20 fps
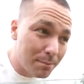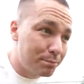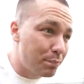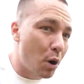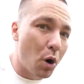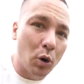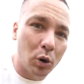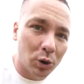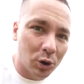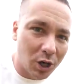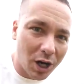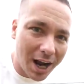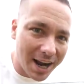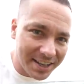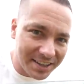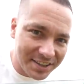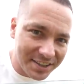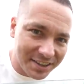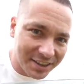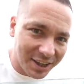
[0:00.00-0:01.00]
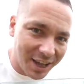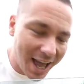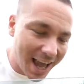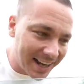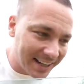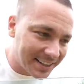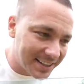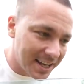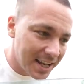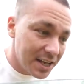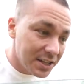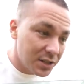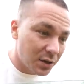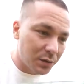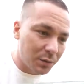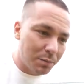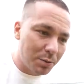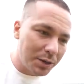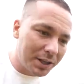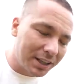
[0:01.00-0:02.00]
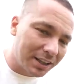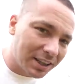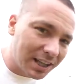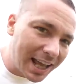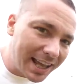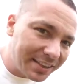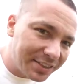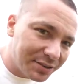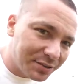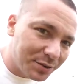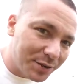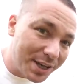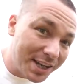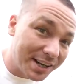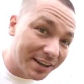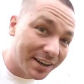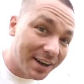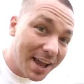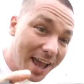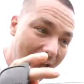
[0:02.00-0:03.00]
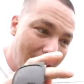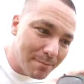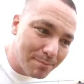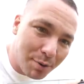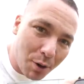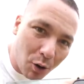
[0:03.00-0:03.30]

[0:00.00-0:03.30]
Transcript: polarized light. So if we're putting a light through here and